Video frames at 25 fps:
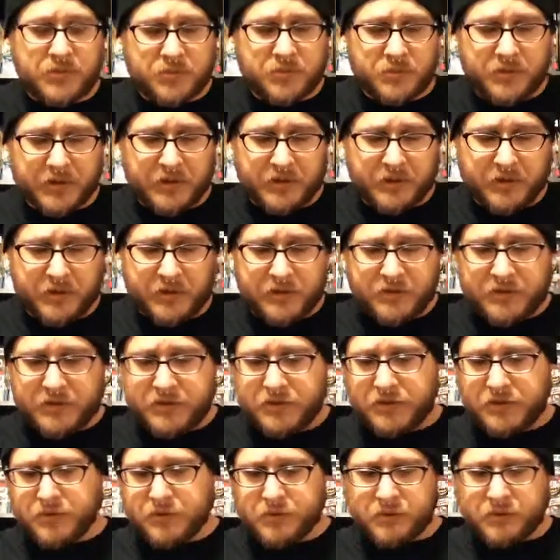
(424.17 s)
It's really good
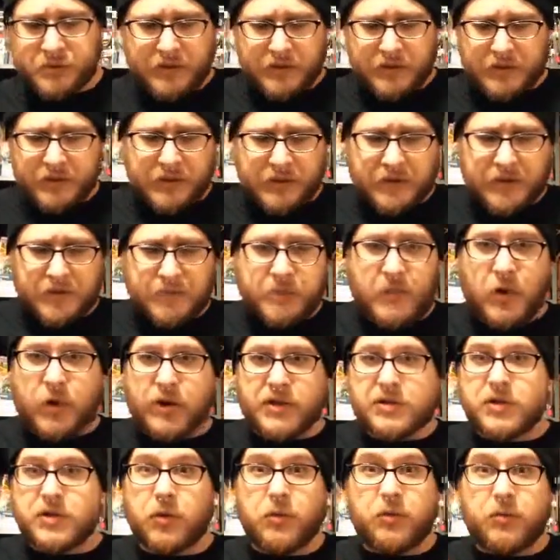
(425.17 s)
too. All
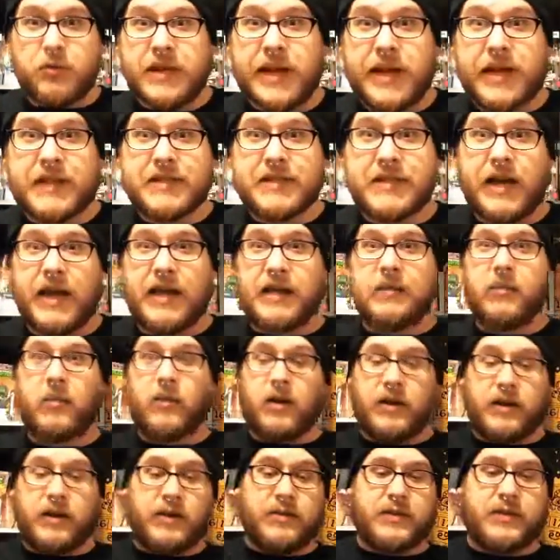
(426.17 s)
right, so next
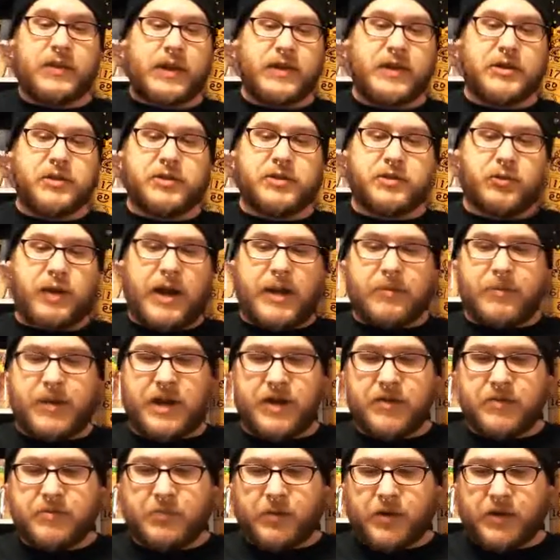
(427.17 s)
item uh, that I just grabbed
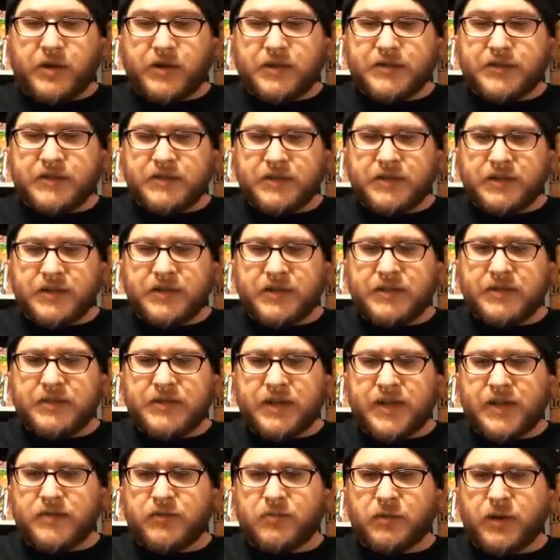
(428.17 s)
out of the box,
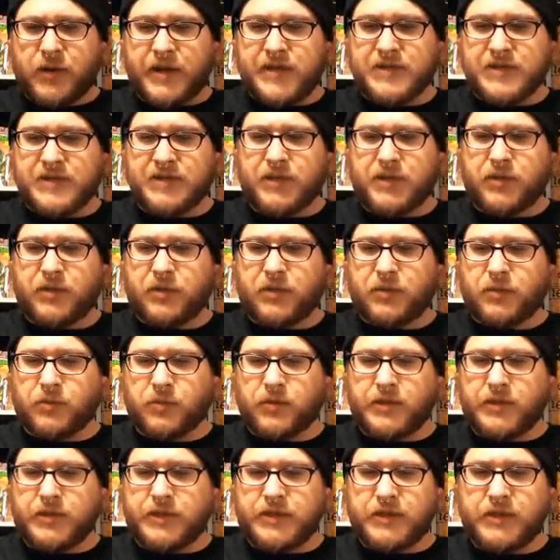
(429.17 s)
Dead Rising
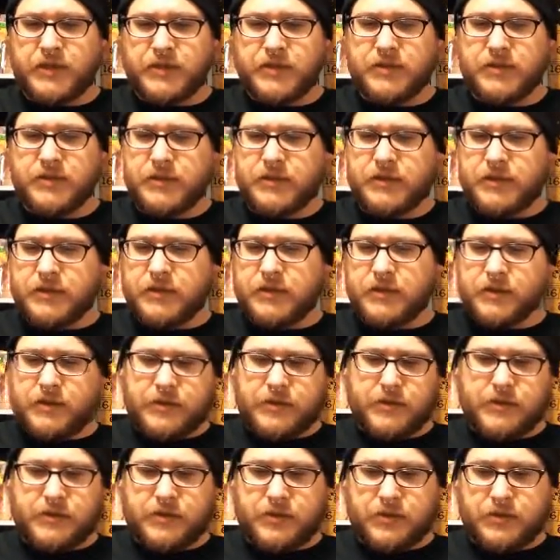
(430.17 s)
3,
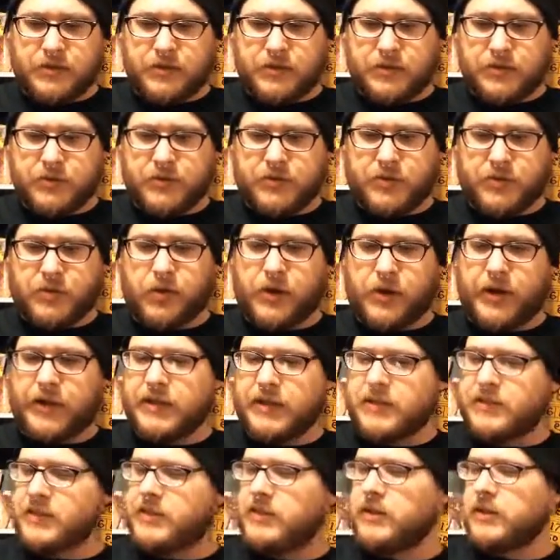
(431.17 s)
a Loot
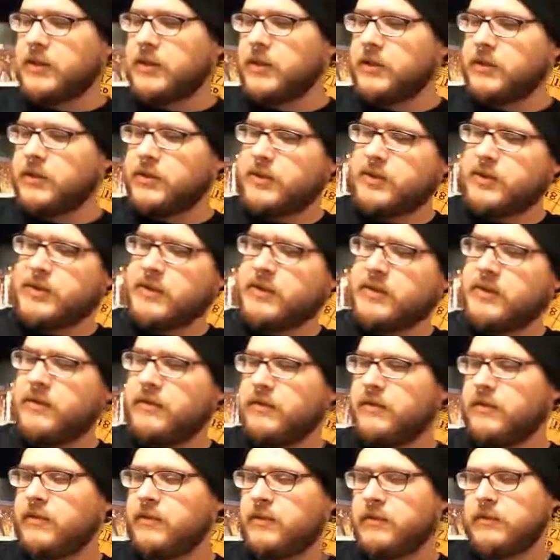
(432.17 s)
Crate
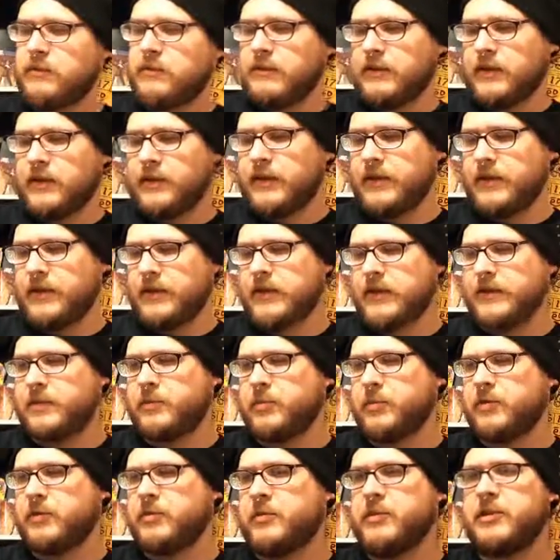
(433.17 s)
exclusive. I think that's
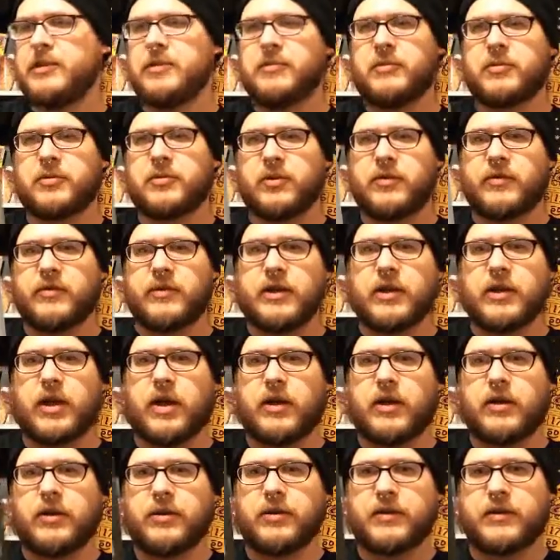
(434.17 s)
supposed to be some sort of a
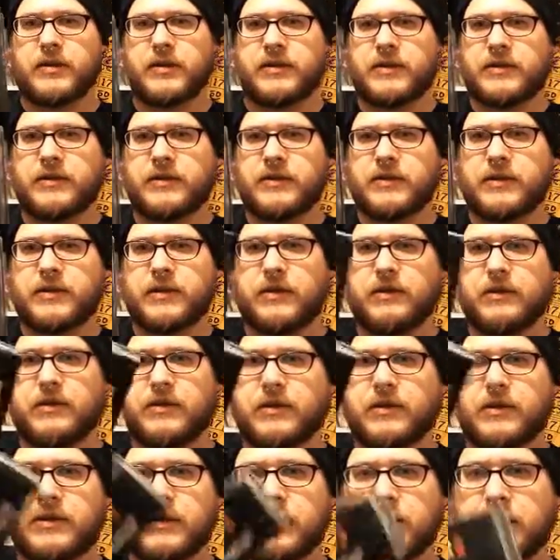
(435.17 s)
locker thing. So
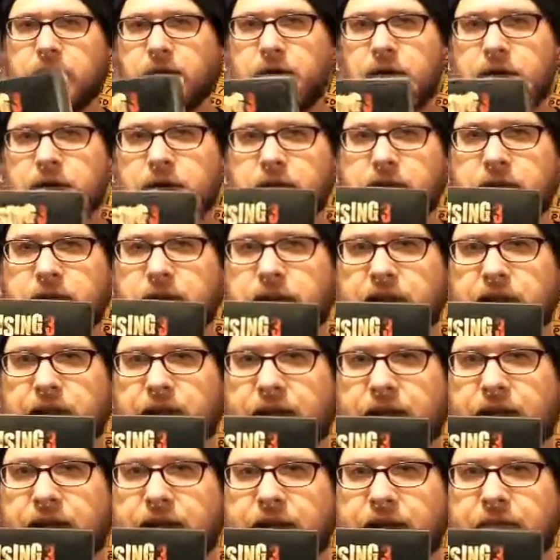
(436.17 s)
there's
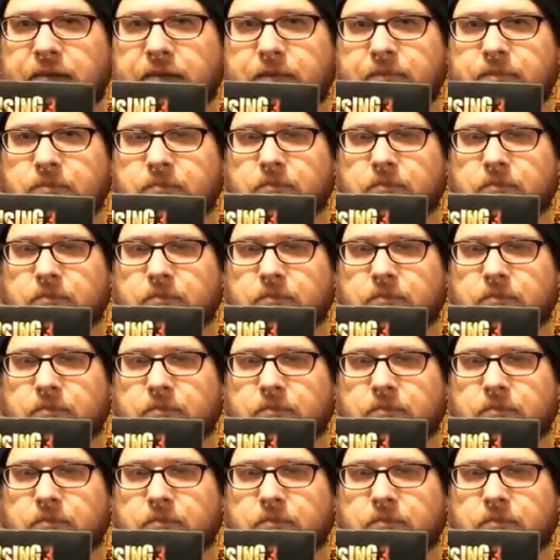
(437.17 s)
that.